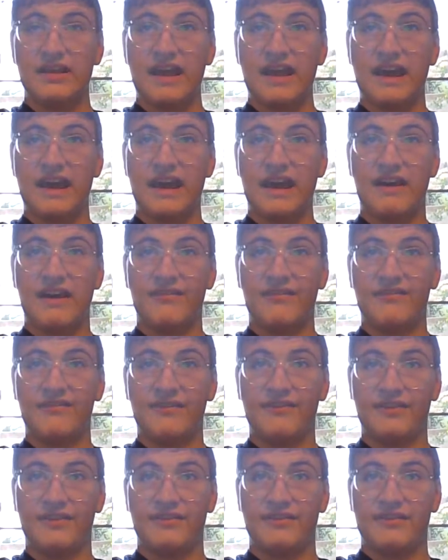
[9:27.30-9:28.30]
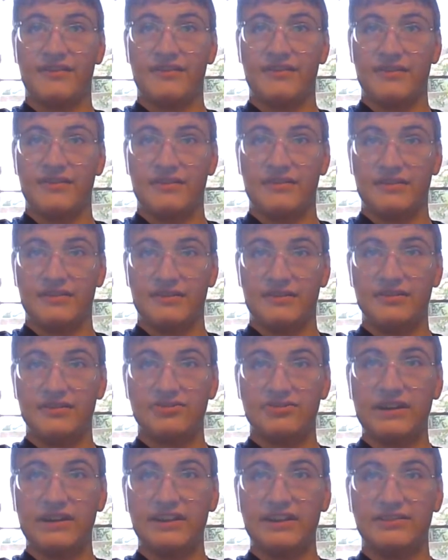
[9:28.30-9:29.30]
have the
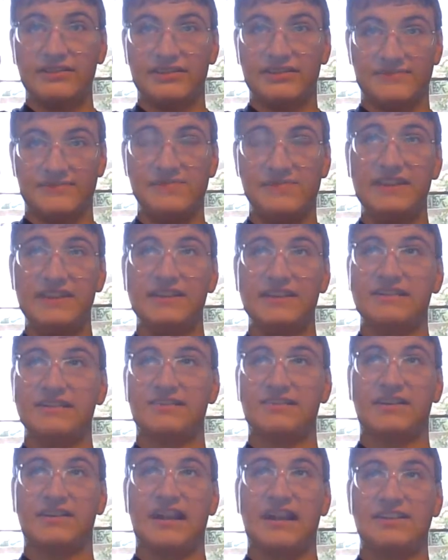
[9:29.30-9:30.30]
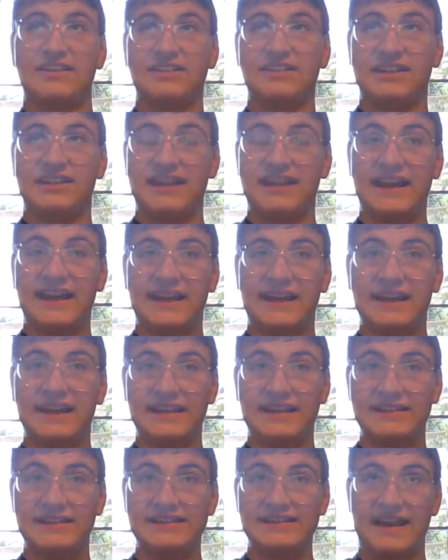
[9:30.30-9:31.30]
trailers be Scratch
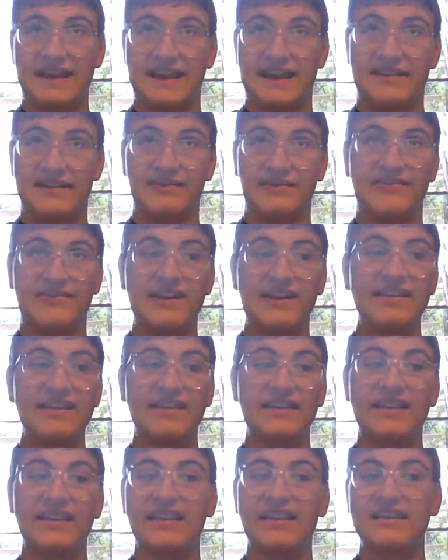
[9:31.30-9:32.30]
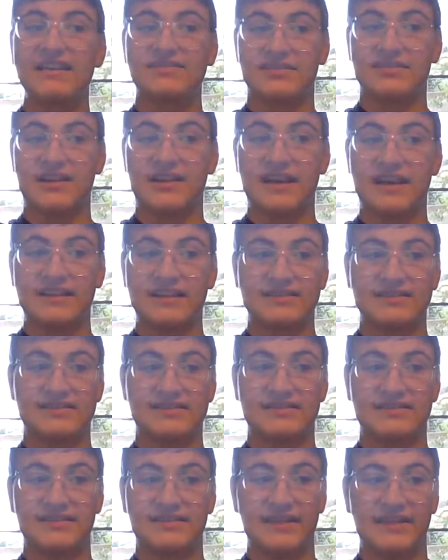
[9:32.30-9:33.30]
Shenanigans, and we finally get a Scratch
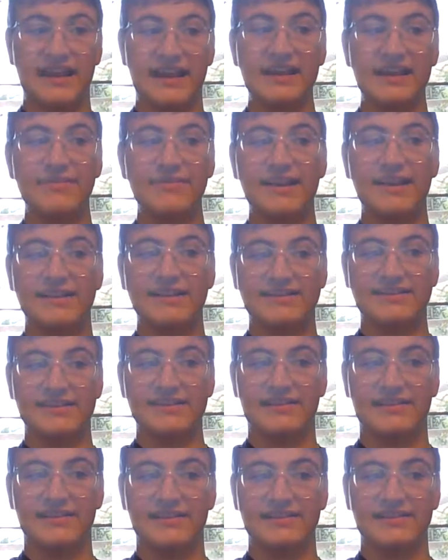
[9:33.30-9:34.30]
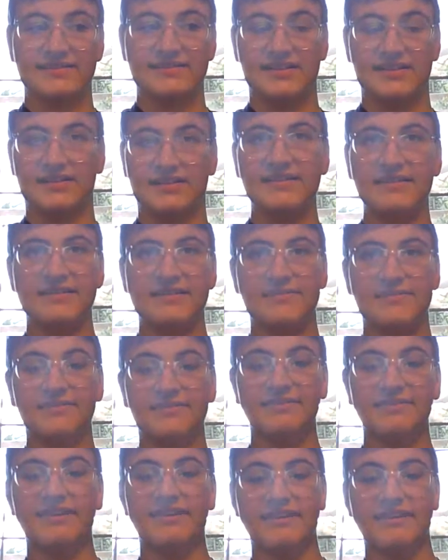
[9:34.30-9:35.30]
animated series on Disney+,
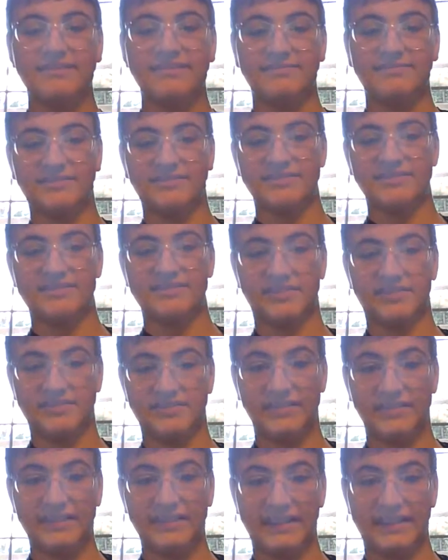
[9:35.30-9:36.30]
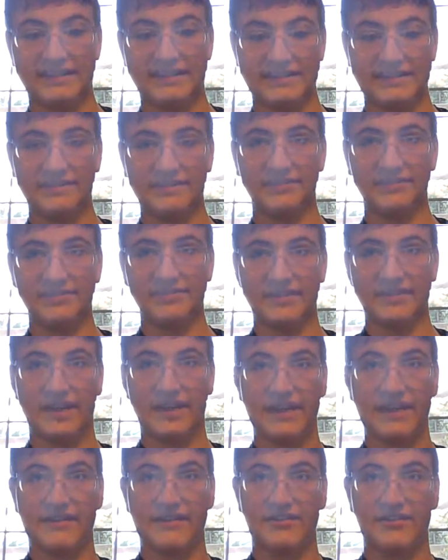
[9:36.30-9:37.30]
which is also the last thing Blue
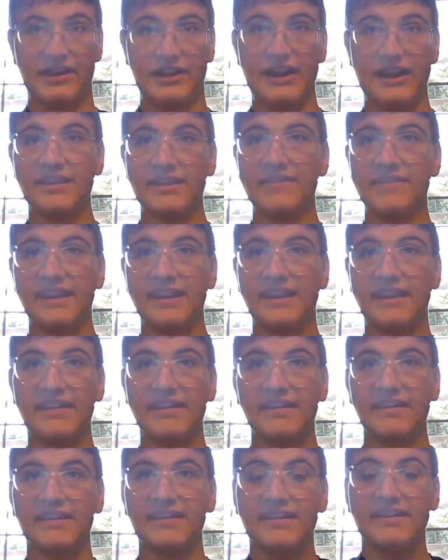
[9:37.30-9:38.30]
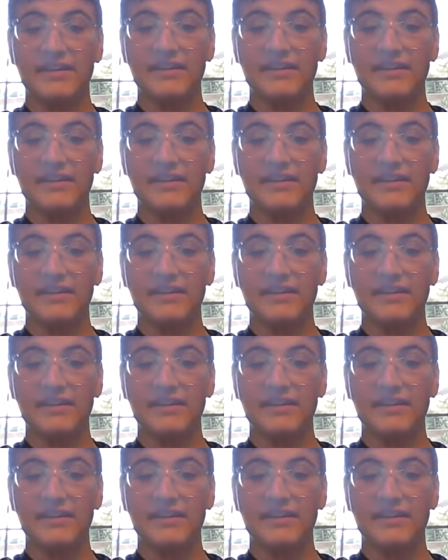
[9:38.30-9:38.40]
Sky ever animated.